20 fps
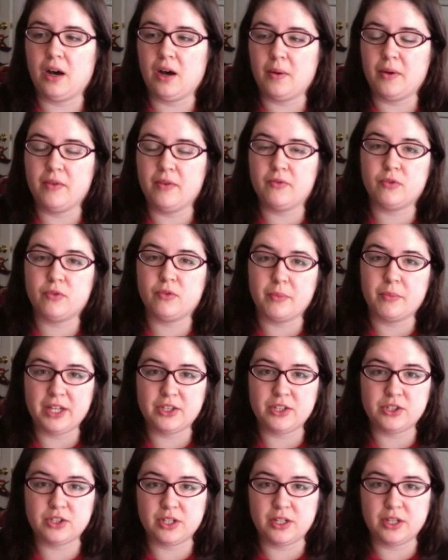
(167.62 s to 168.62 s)

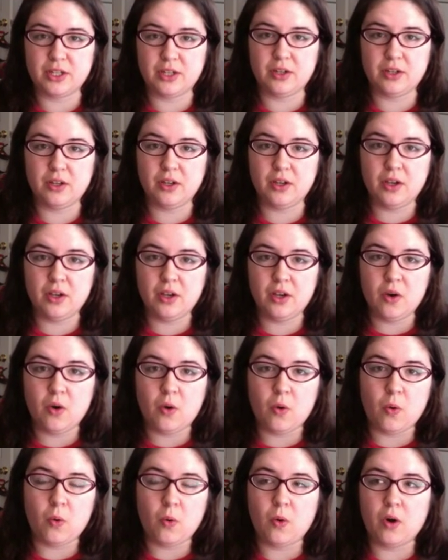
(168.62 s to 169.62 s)
information
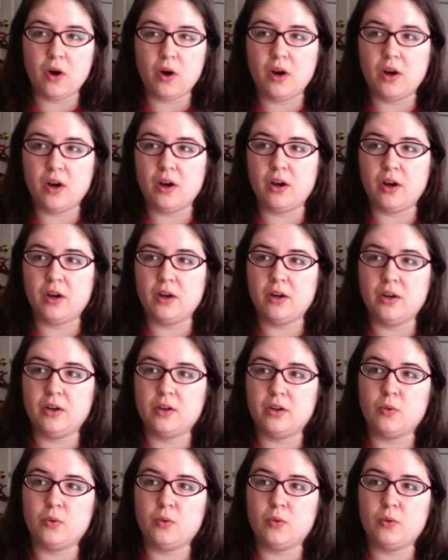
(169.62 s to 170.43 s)
or